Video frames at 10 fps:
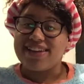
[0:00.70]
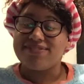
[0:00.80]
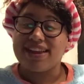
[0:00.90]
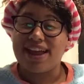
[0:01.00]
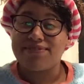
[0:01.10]

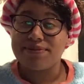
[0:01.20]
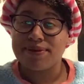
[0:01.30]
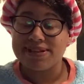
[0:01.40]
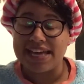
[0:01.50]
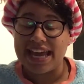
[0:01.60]
evening,
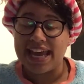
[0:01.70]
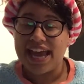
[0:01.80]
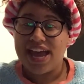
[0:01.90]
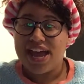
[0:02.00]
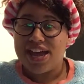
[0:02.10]
everybody.
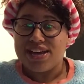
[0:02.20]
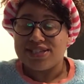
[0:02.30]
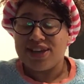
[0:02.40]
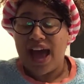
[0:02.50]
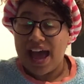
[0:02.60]

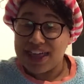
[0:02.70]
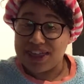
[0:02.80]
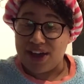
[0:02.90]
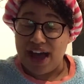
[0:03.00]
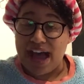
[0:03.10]
So I
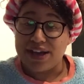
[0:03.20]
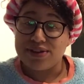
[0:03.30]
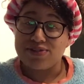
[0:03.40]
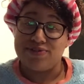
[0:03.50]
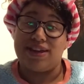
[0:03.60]
thought I
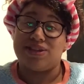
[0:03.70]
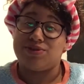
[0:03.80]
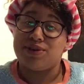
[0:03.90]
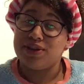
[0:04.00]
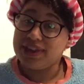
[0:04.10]
could
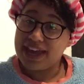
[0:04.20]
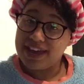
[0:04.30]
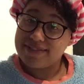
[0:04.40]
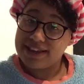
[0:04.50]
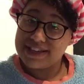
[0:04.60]
read you another
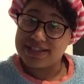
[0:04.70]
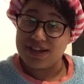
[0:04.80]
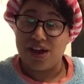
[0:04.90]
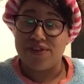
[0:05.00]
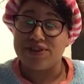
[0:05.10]
evening
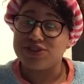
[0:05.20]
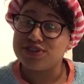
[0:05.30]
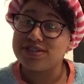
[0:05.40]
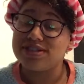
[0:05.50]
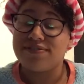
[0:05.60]
story
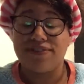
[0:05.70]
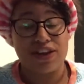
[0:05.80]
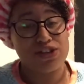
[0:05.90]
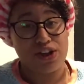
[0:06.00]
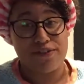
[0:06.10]
just to
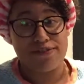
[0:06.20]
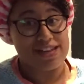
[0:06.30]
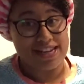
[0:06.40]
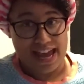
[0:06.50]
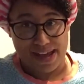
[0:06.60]
finish off
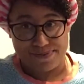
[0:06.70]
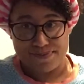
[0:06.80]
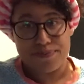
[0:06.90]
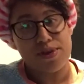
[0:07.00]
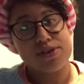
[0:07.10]
the day.
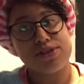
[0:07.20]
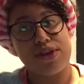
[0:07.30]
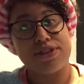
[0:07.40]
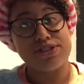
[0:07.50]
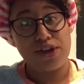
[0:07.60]

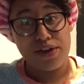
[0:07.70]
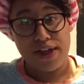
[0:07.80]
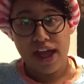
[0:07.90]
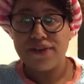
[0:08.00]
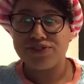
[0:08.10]
So the story
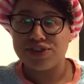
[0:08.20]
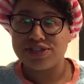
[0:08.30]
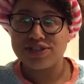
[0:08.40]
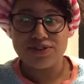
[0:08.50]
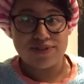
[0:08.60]
I have
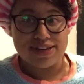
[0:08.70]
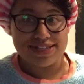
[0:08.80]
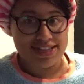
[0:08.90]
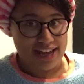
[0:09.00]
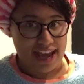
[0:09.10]
chosen to
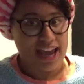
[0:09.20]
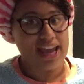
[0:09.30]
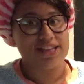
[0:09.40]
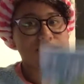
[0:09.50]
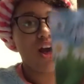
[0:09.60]
read today
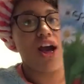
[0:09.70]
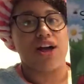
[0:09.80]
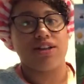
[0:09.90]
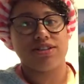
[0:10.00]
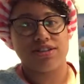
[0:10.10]
is called
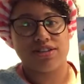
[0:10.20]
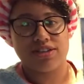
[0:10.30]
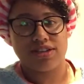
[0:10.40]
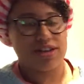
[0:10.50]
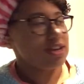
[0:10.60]

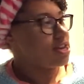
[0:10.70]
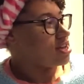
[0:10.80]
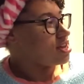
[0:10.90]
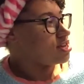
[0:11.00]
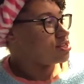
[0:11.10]

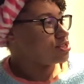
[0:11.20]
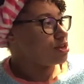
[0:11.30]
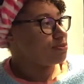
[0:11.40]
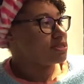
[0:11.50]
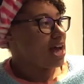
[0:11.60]

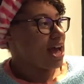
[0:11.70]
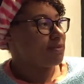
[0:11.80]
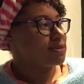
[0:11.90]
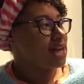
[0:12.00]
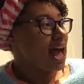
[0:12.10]

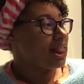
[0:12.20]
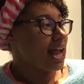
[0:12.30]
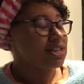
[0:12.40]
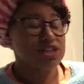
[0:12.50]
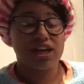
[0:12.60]
Sometimes I
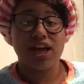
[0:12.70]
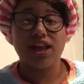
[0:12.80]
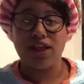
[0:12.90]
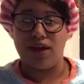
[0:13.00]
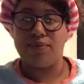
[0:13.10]
Like to
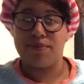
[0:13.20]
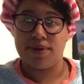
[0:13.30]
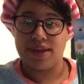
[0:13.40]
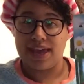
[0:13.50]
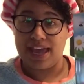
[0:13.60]
Curl Up
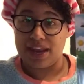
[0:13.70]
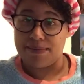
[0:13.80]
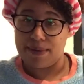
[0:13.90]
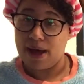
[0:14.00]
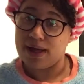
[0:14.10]
in
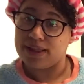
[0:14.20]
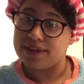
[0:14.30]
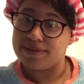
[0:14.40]
a Ball.